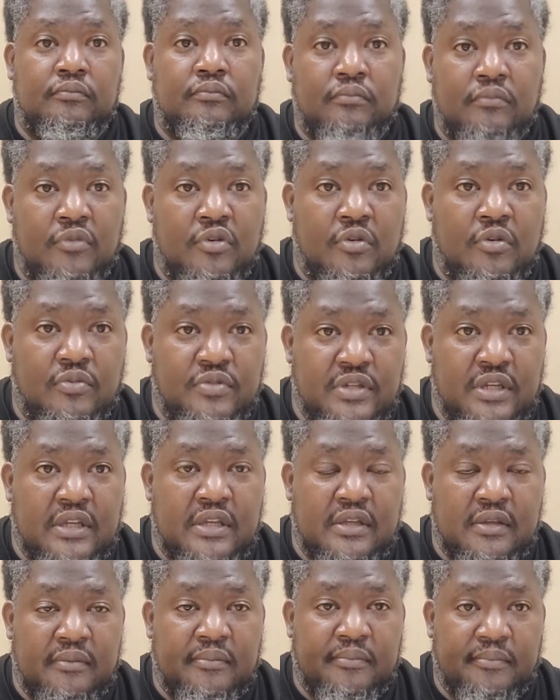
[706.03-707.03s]
You know what I'm
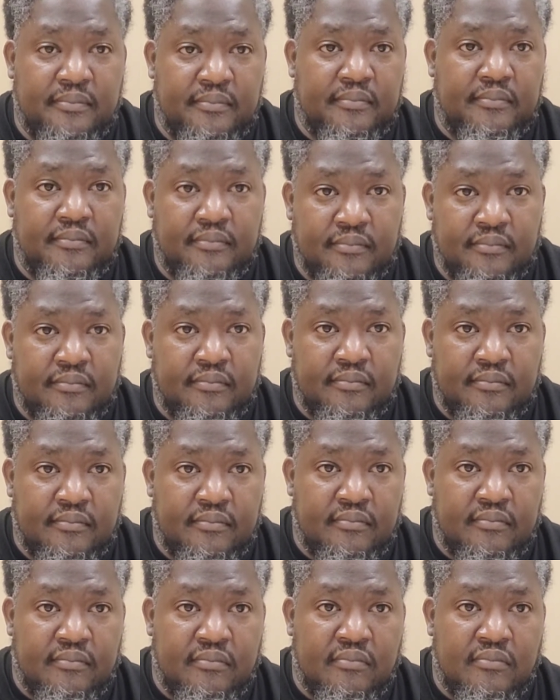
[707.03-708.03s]
saying?
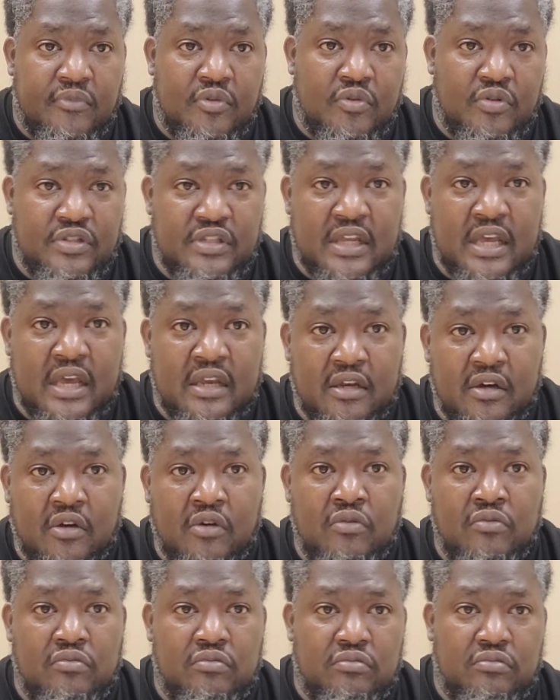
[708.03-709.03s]
You just sign an
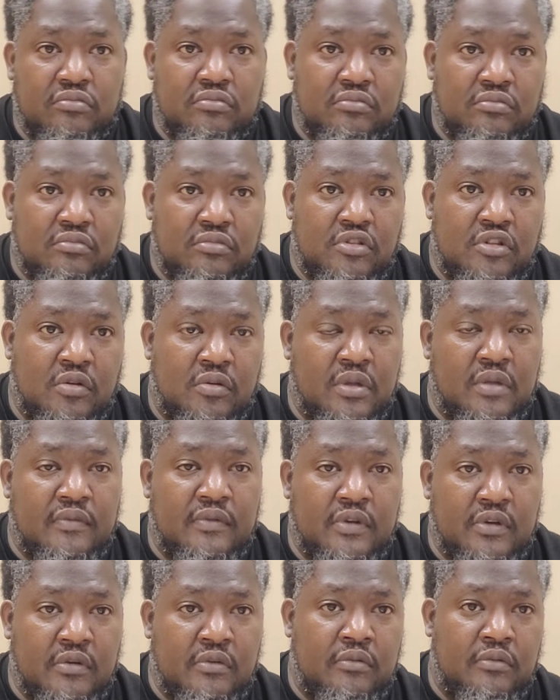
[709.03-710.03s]
oath. Don't
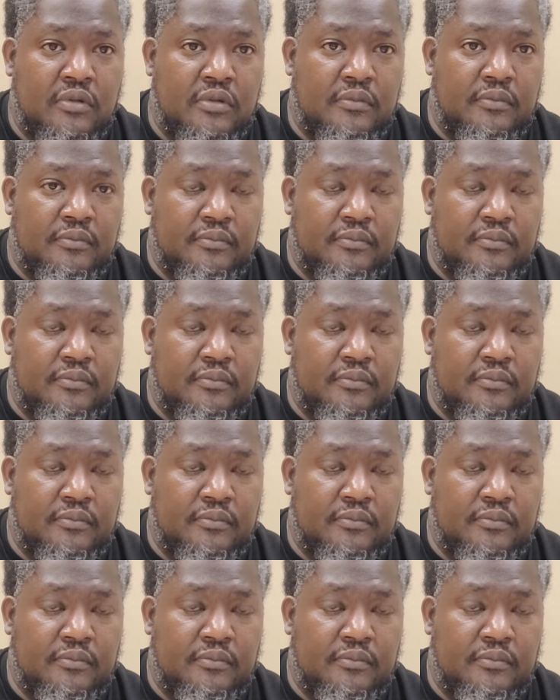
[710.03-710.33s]
even know it.